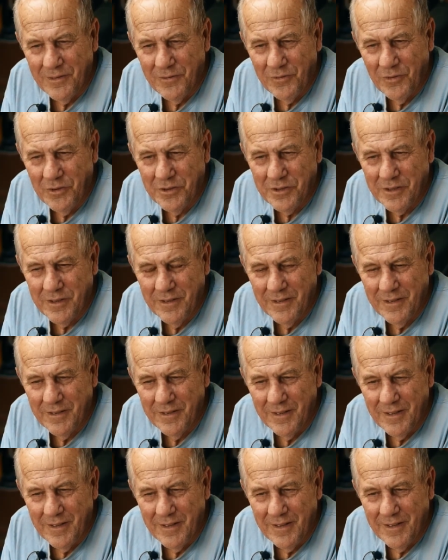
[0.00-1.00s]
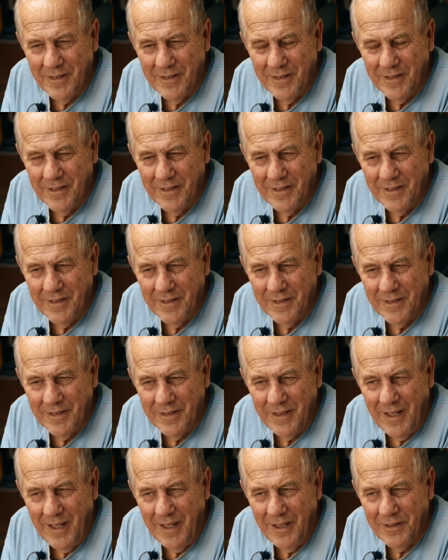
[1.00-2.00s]
First,
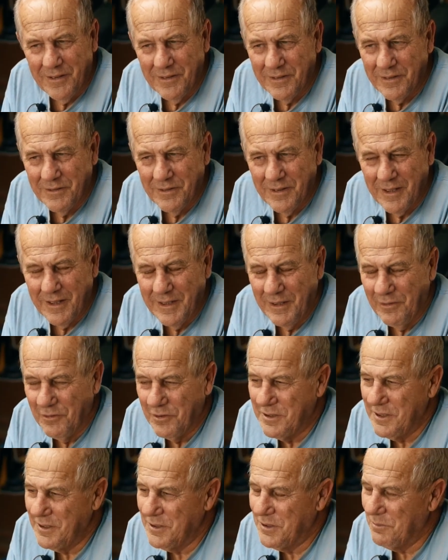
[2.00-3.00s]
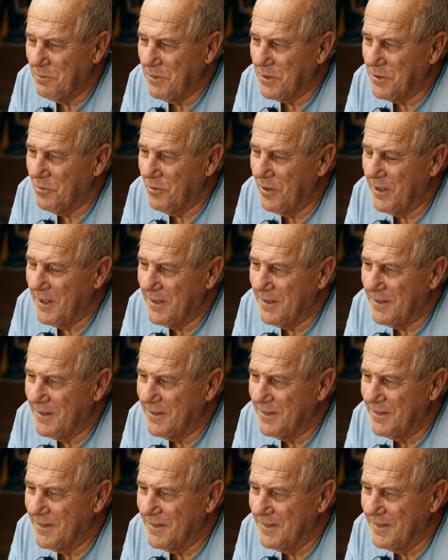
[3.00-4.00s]
yeah, I've never seen so much rain.
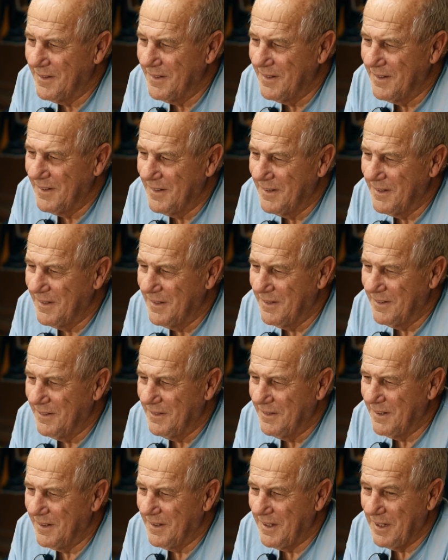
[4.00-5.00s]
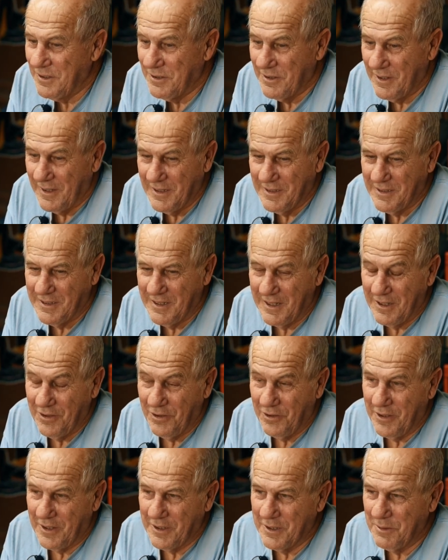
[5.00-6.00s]
And that's, I guess they
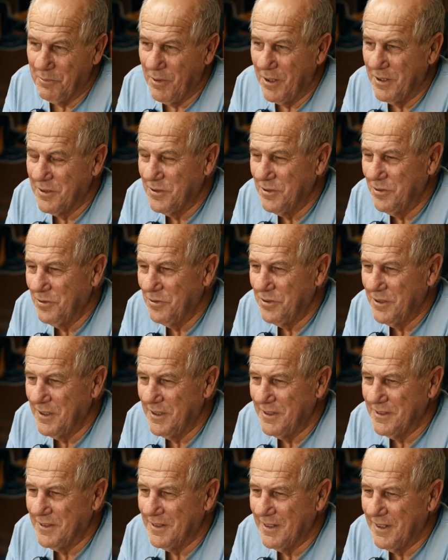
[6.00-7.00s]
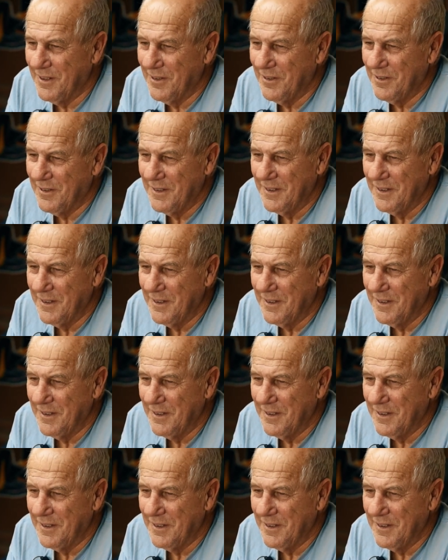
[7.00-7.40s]
call that the monsoon season there.